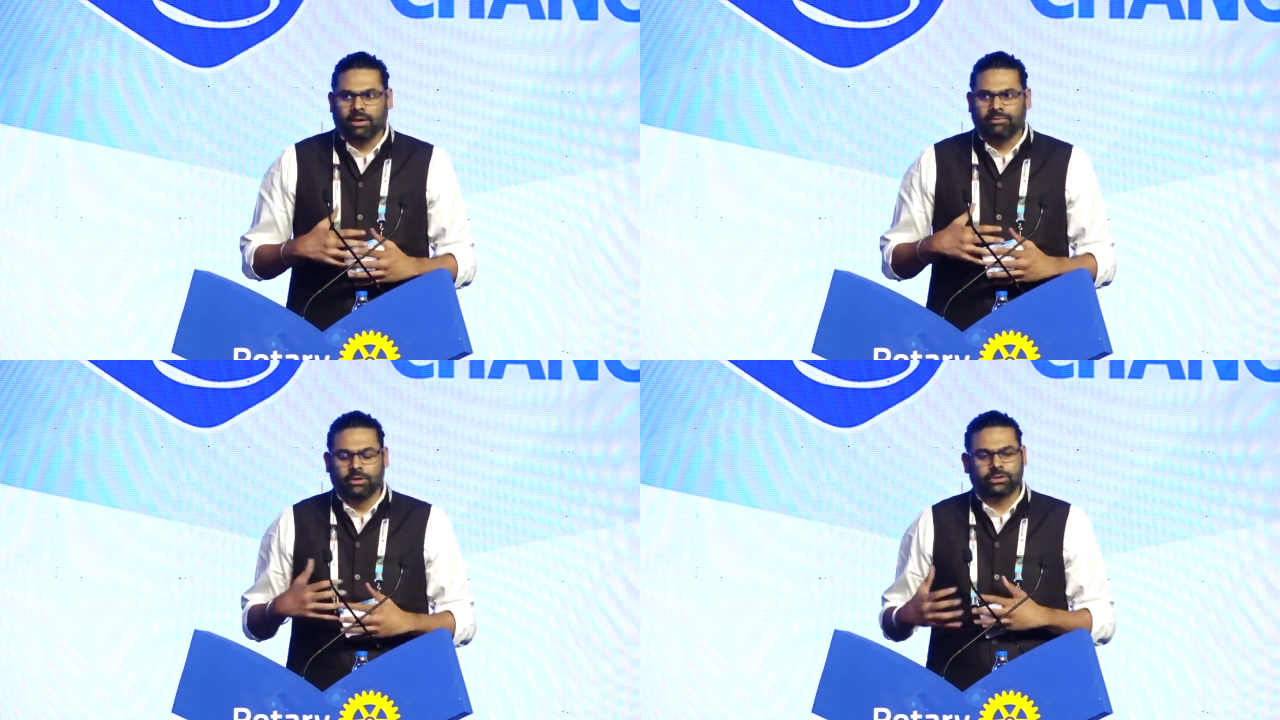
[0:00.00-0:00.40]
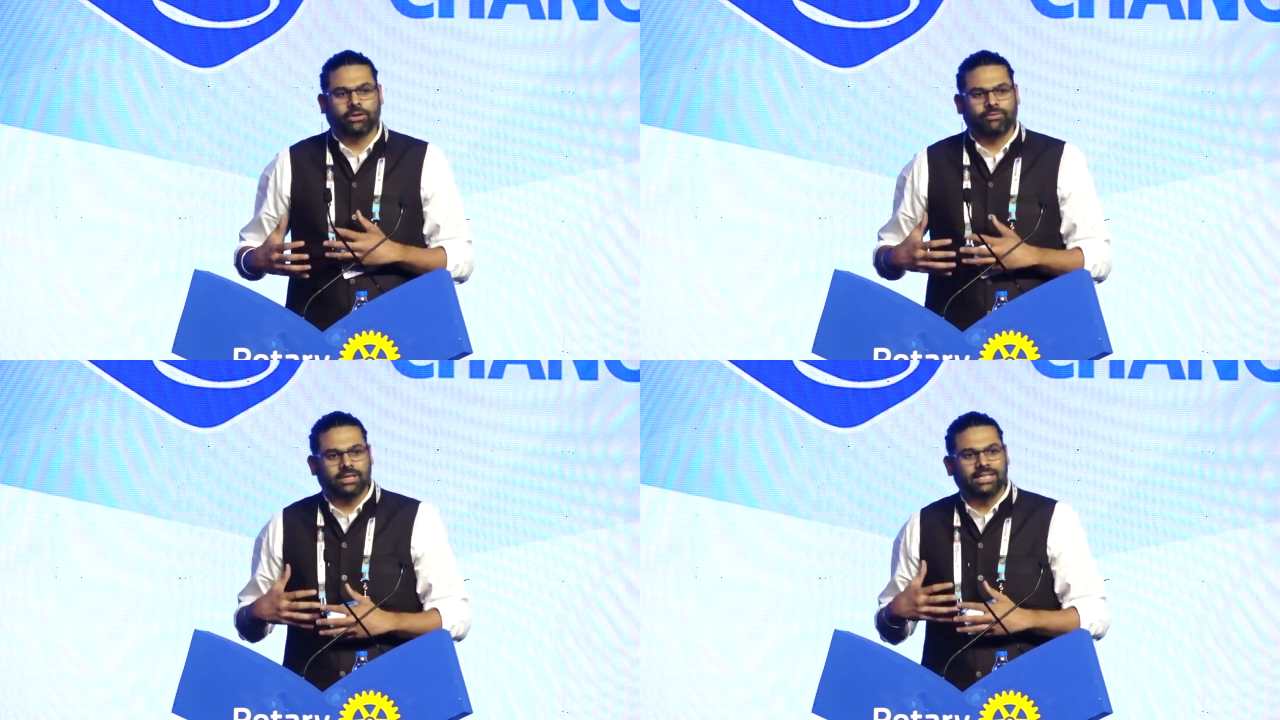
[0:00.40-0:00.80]

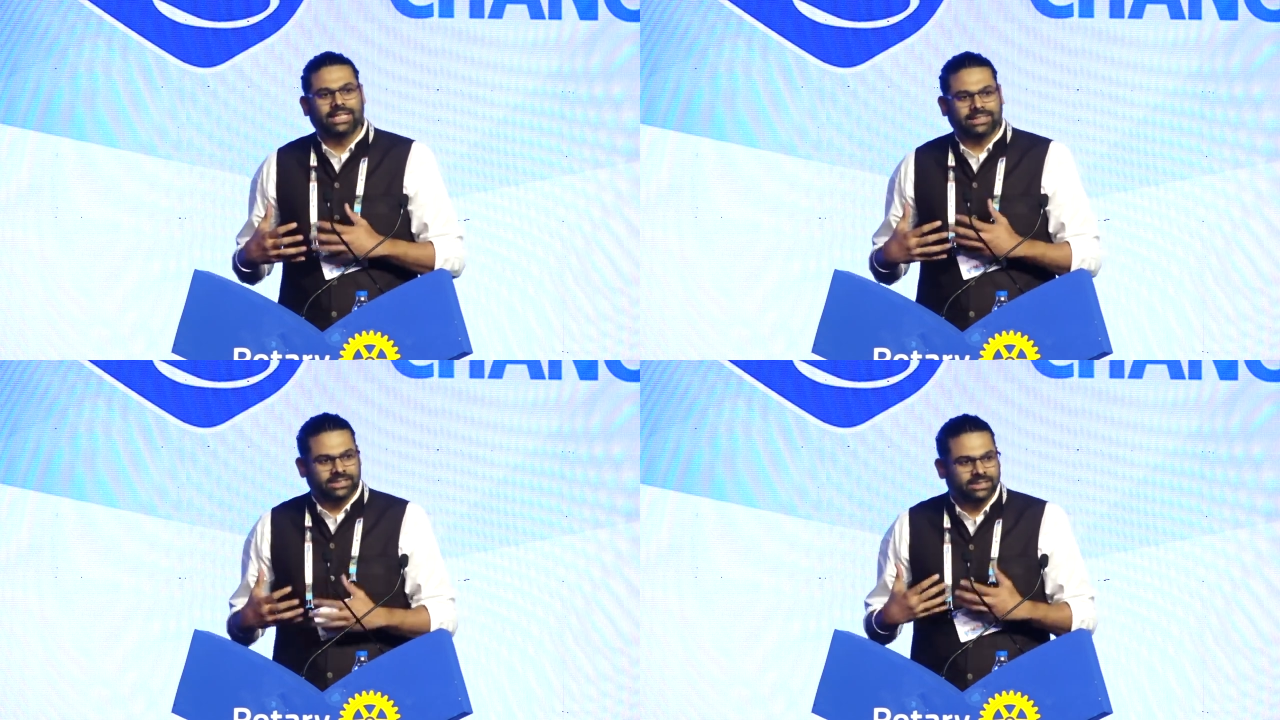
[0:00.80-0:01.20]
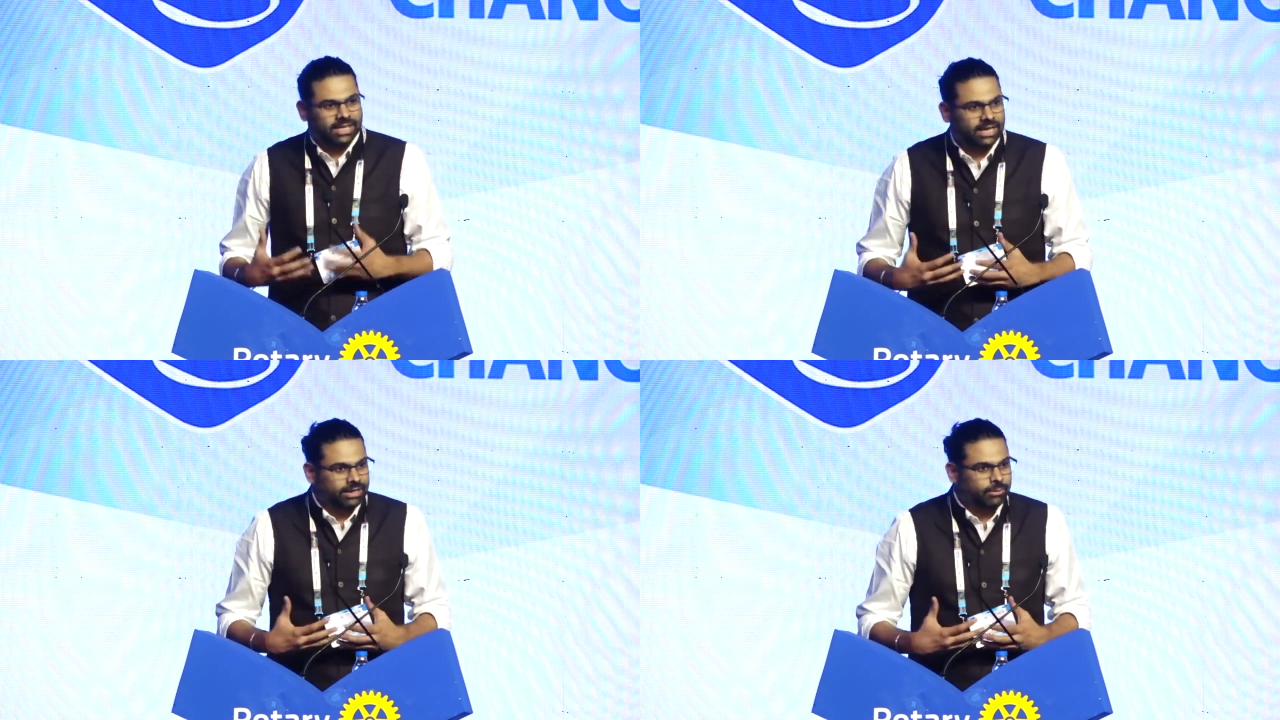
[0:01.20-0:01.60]
Philosophically, that's
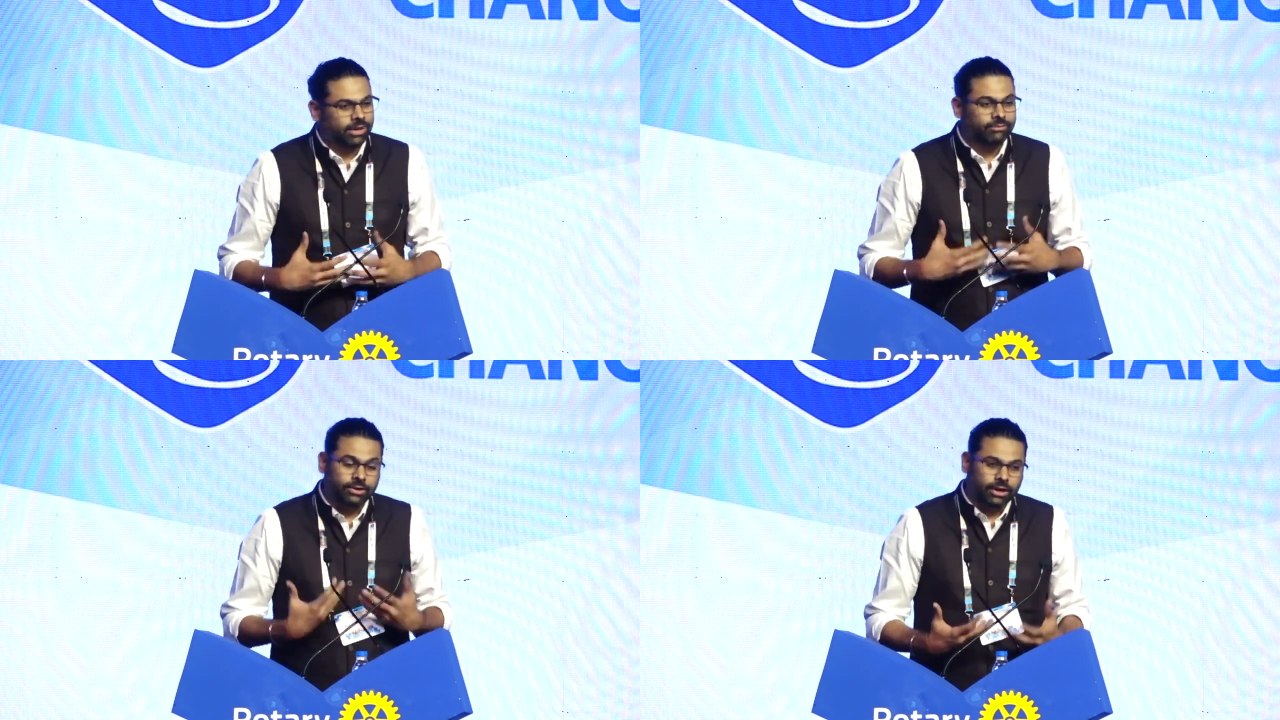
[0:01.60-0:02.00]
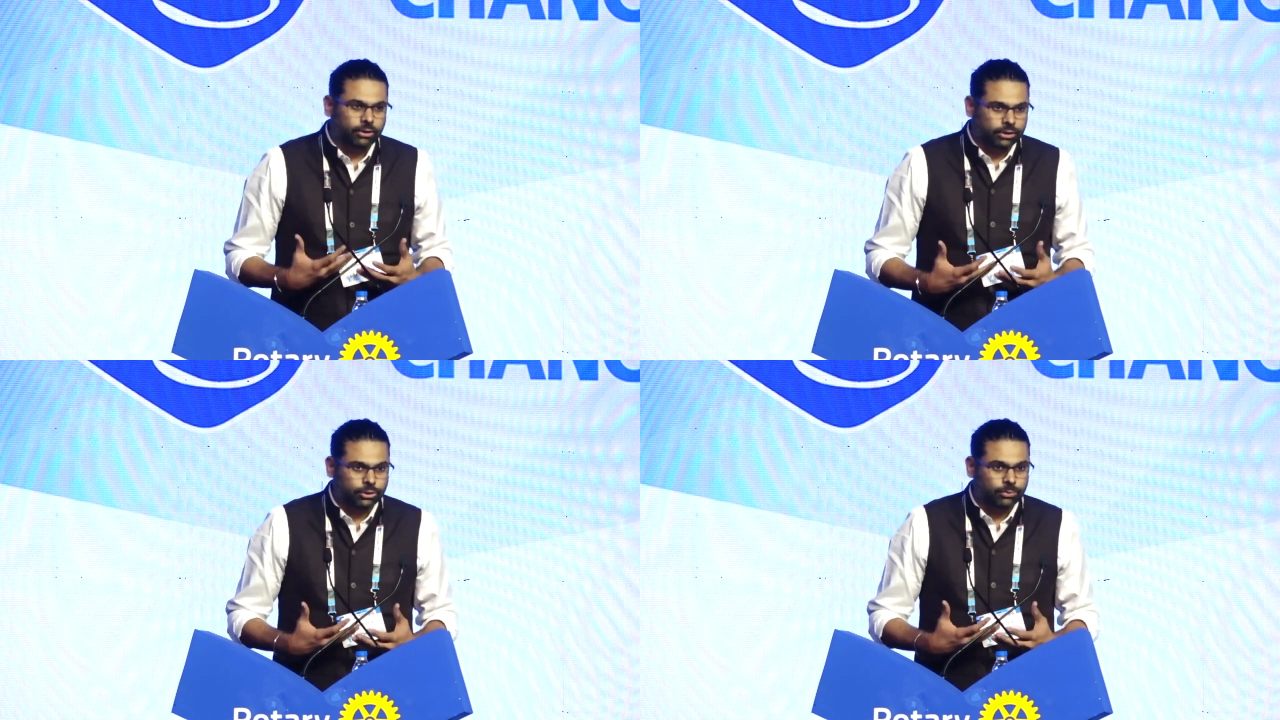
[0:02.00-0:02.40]
exactly where we are
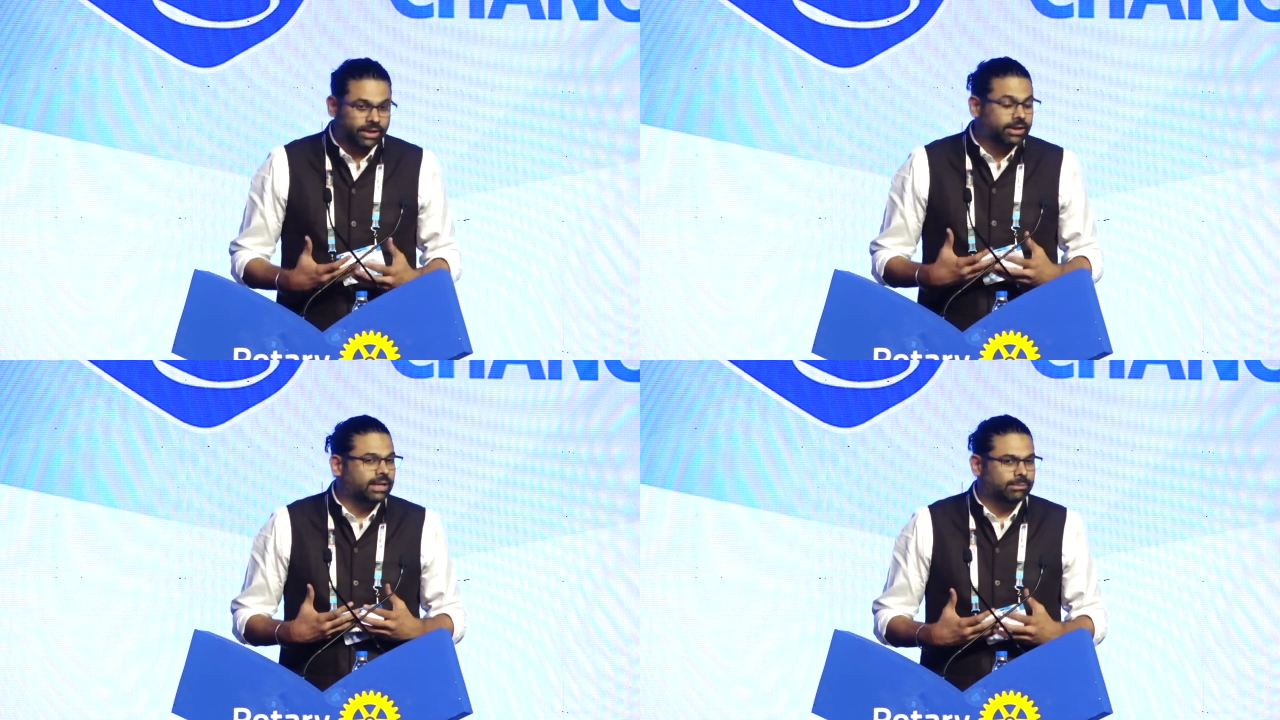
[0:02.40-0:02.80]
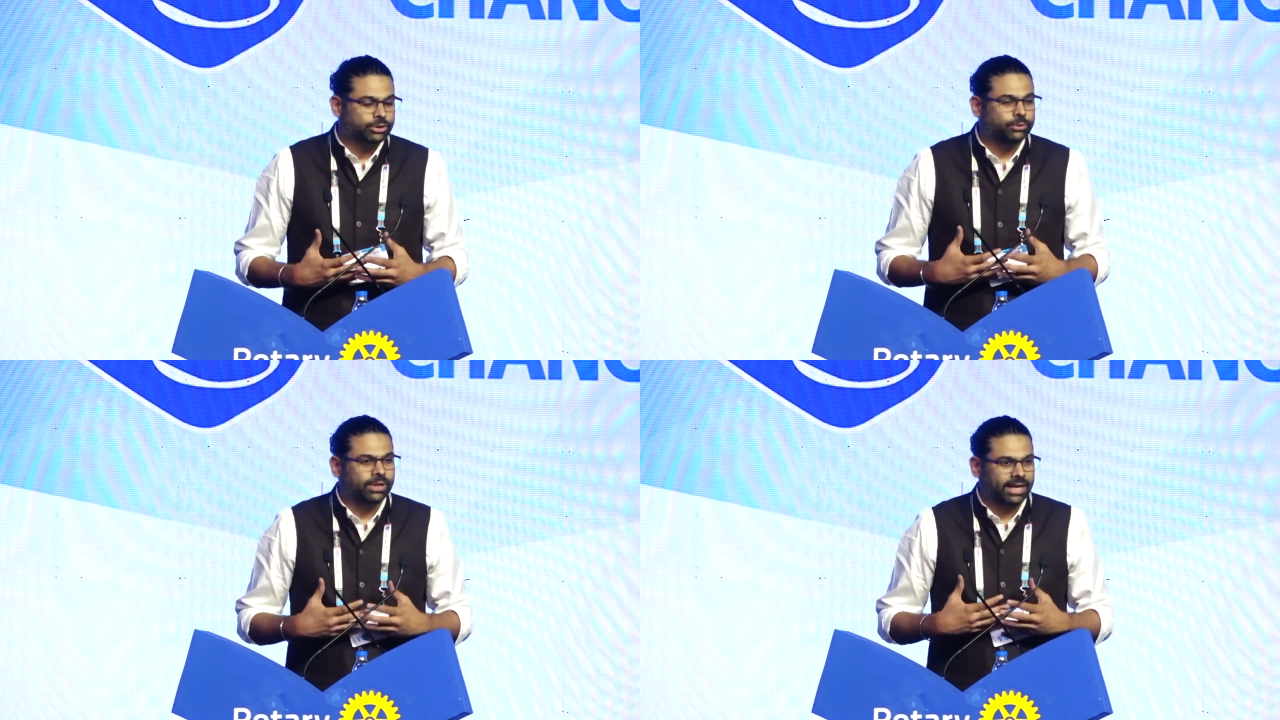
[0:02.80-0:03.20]
also when it comes
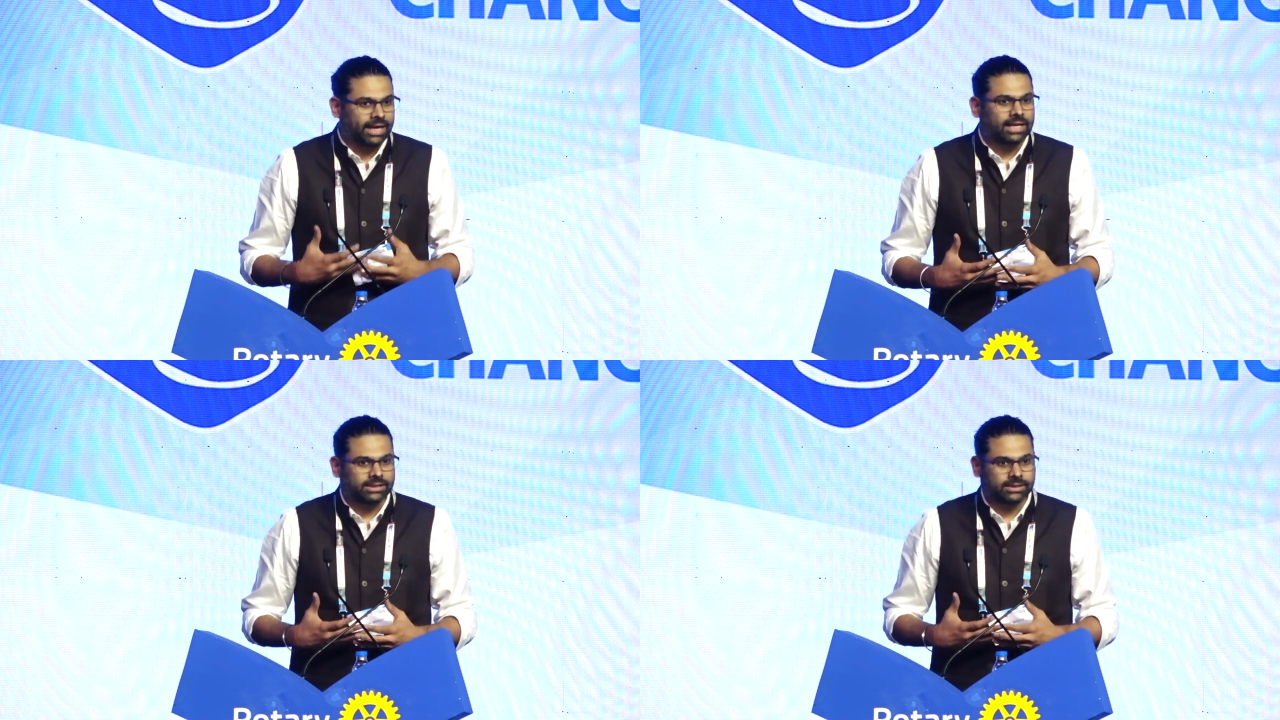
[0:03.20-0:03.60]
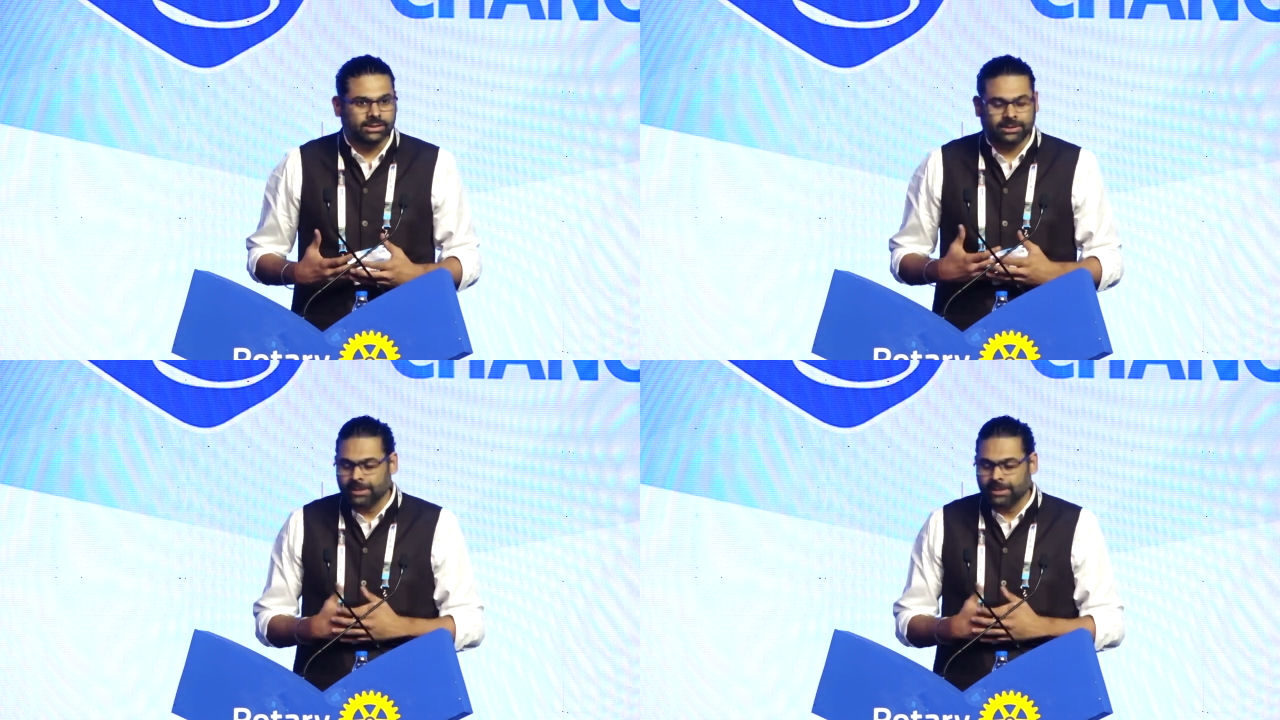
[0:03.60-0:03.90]
to dialysis.